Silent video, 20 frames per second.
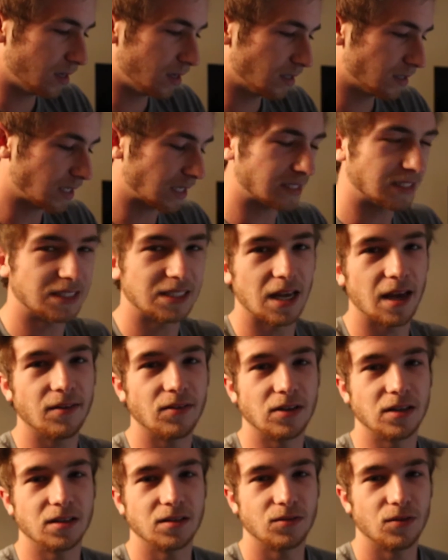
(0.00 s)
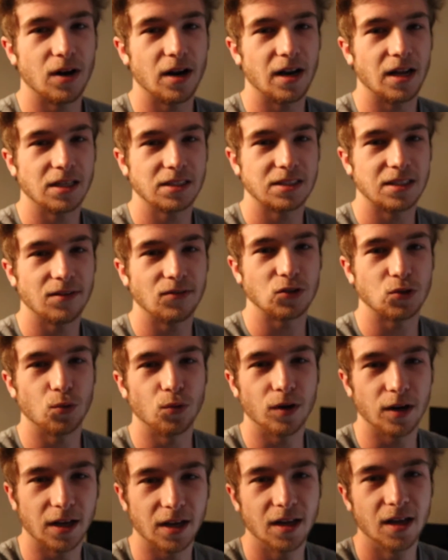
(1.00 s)
it's like seven right now,
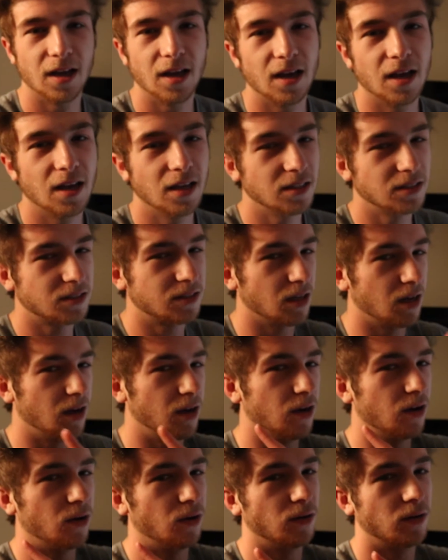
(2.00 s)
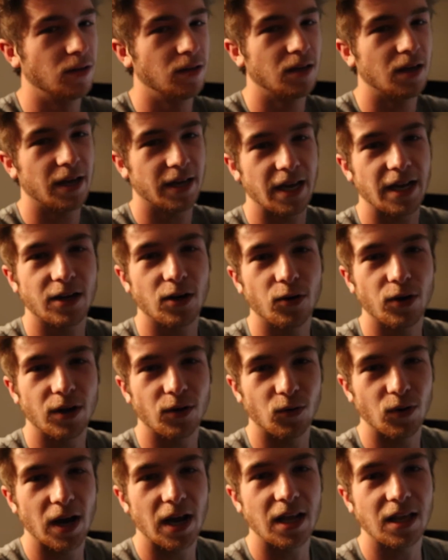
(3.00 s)
720. So I gotta go get
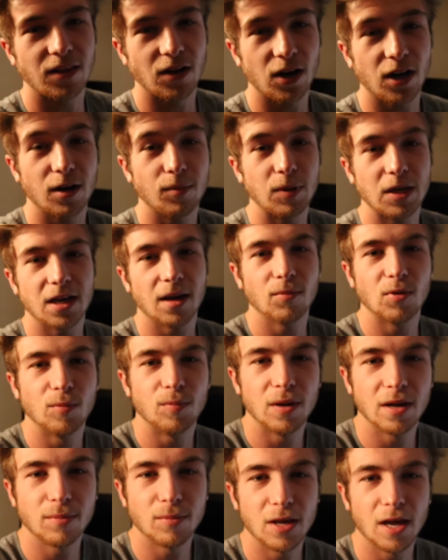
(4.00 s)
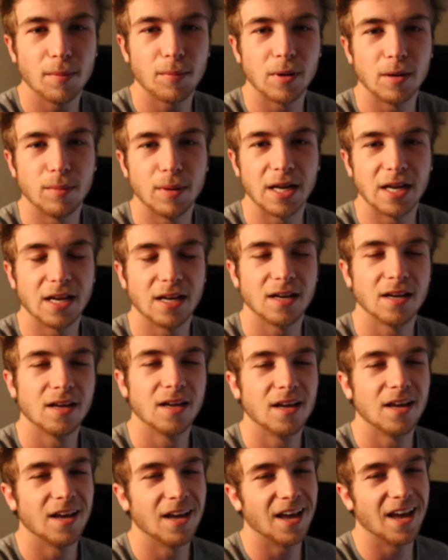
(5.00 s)
ready. They're gonna be coming to pick me up in a minute
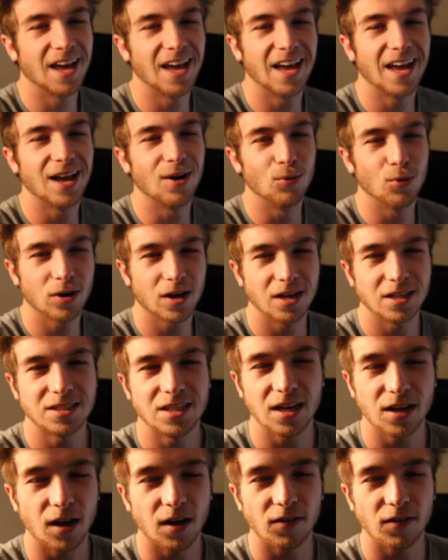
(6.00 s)
and we're gonna take